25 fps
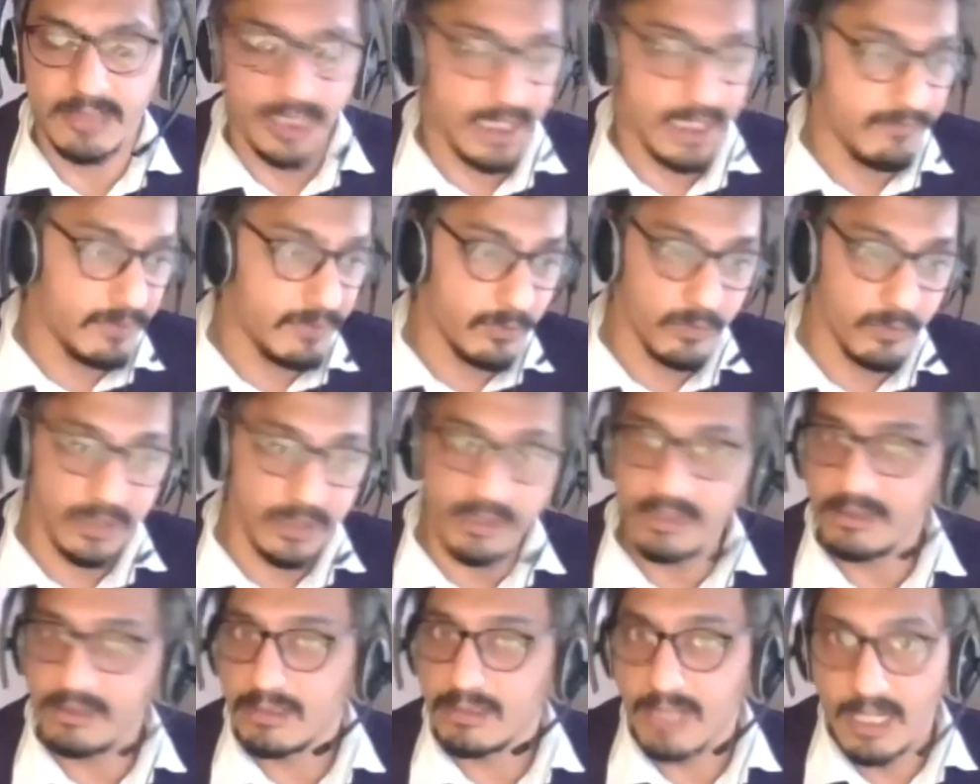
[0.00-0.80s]
Even
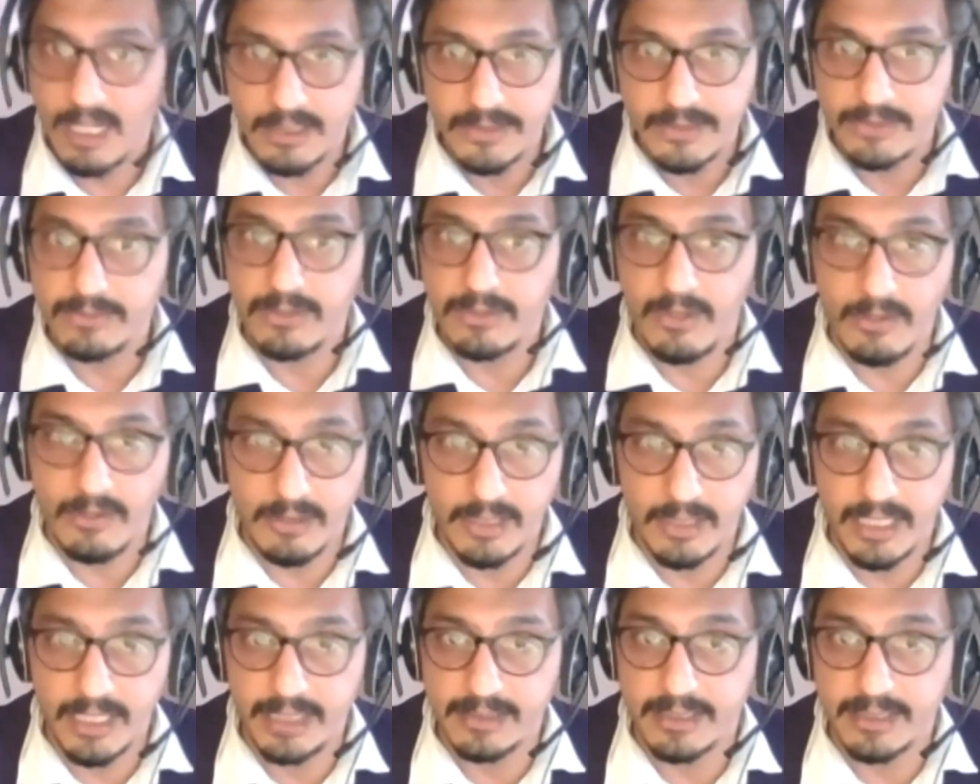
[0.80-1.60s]
within grassroots
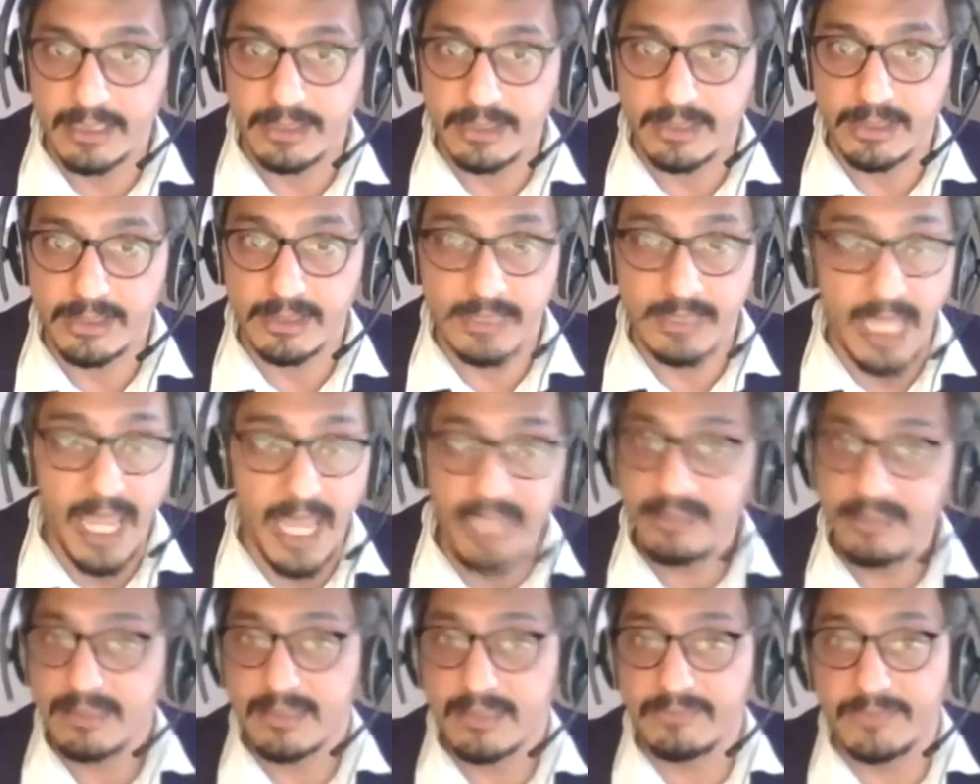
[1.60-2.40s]
organizations
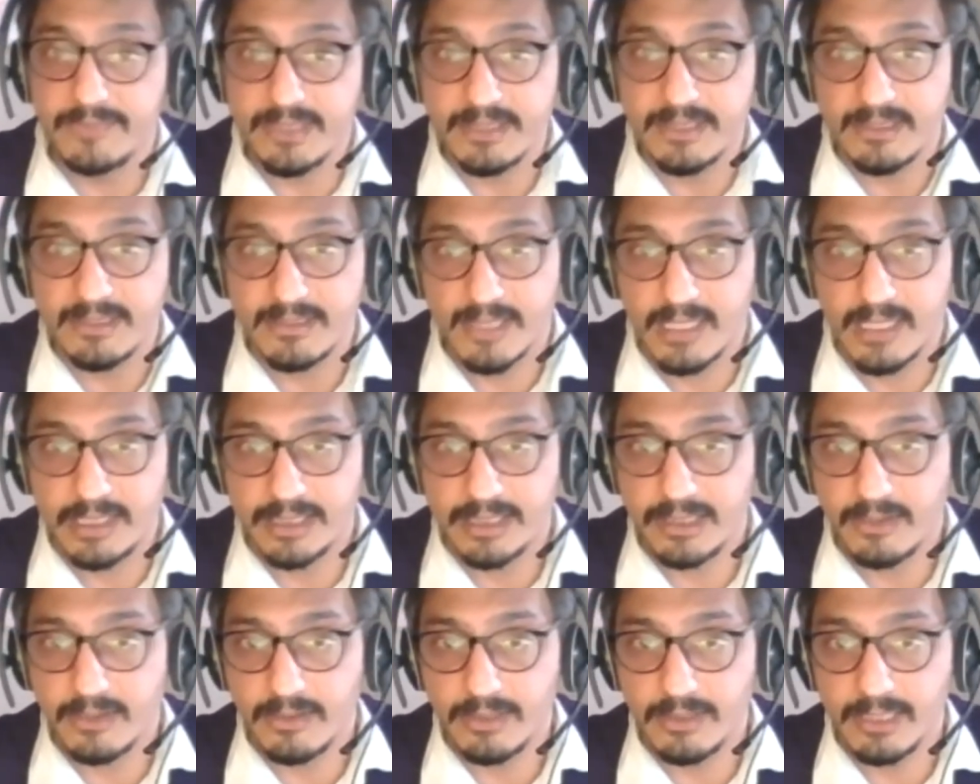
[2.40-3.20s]
and civil
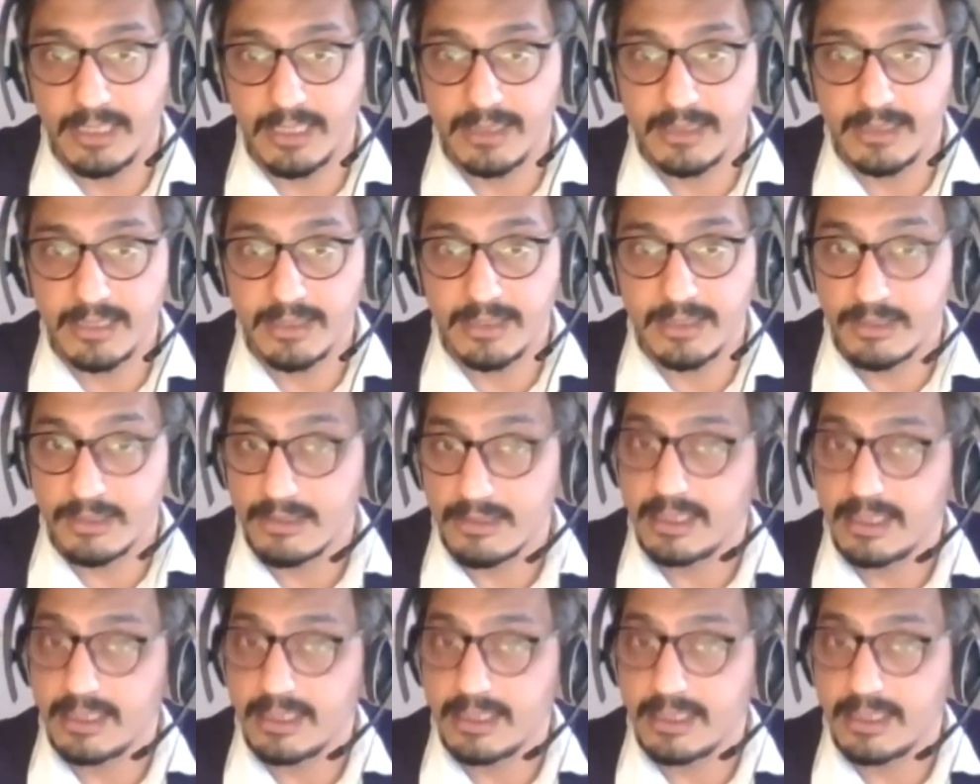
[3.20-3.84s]
society organizations,